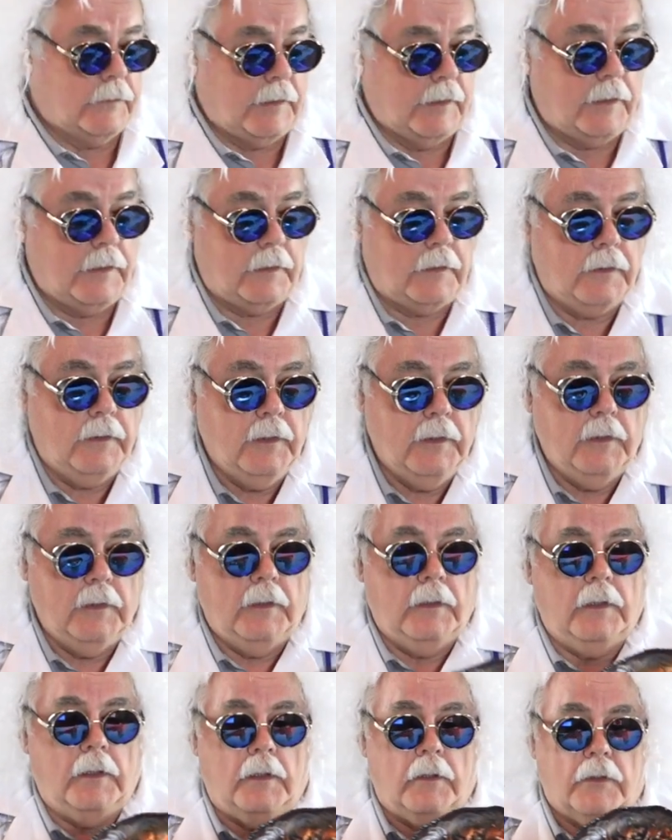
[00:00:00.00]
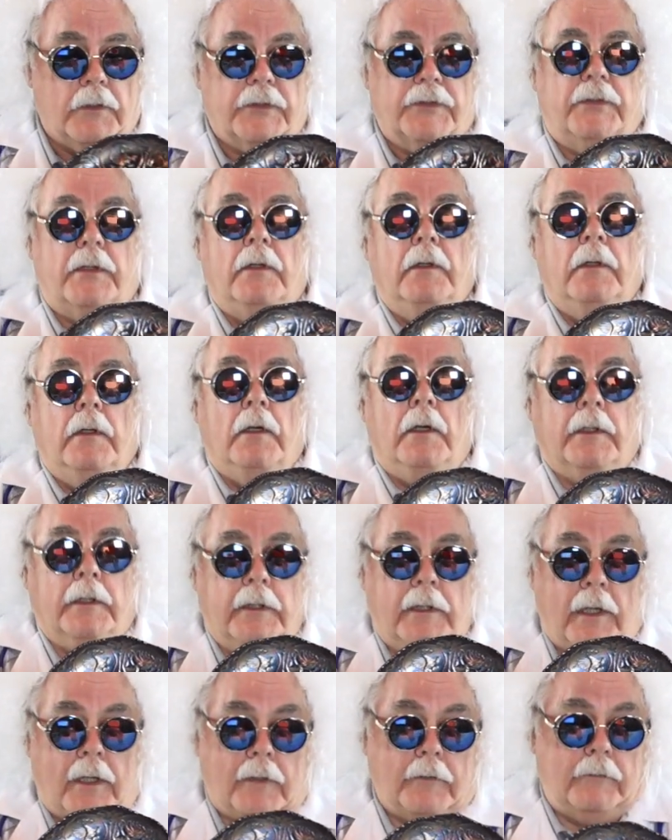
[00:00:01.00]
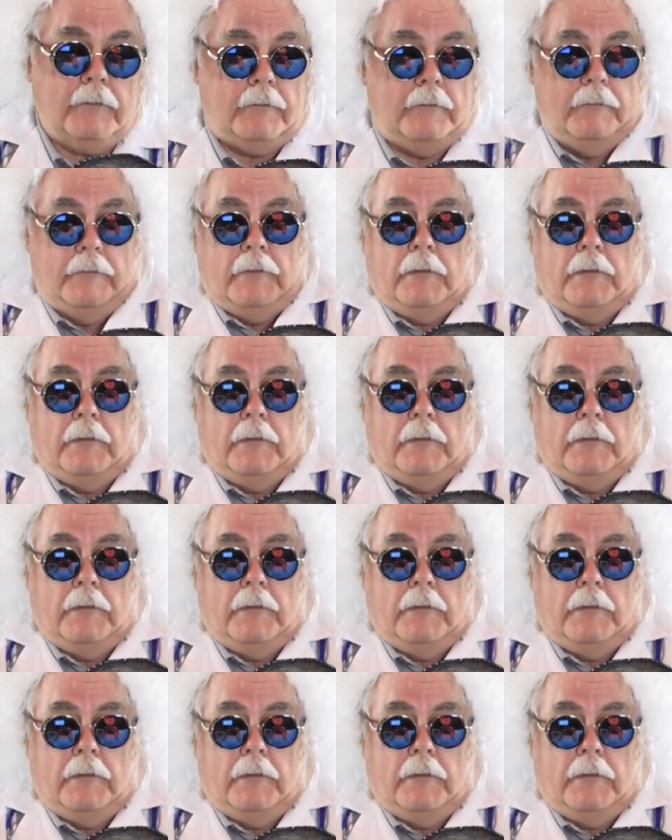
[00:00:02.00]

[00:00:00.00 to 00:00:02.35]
okay? Here's, again,